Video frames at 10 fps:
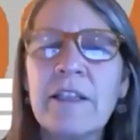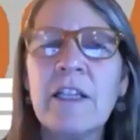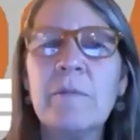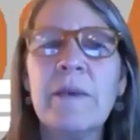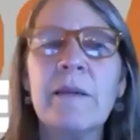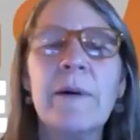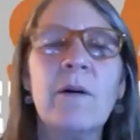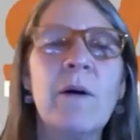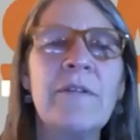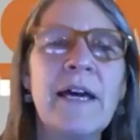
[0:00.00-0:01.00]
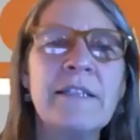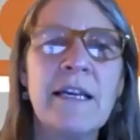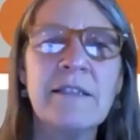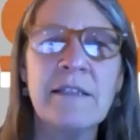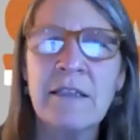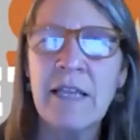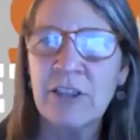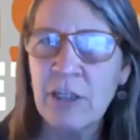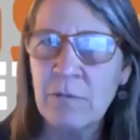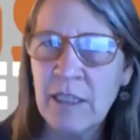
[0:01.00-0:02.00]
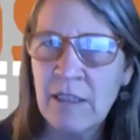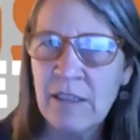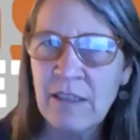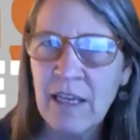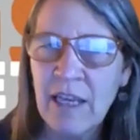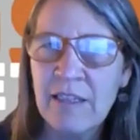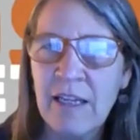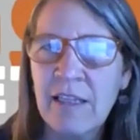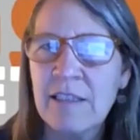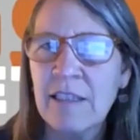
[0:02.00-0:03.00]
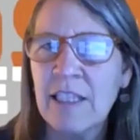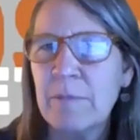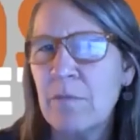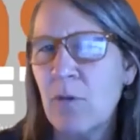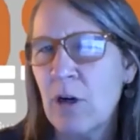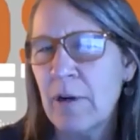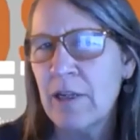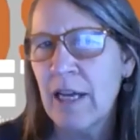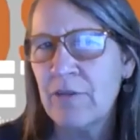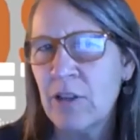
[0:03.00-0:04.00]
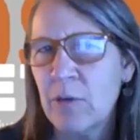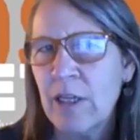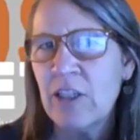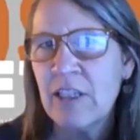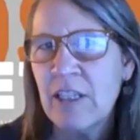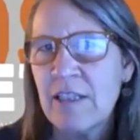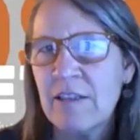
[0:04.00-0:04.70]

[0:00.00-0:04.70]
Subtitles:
bit about what that designation means and tell us a little bit more about FQHCs.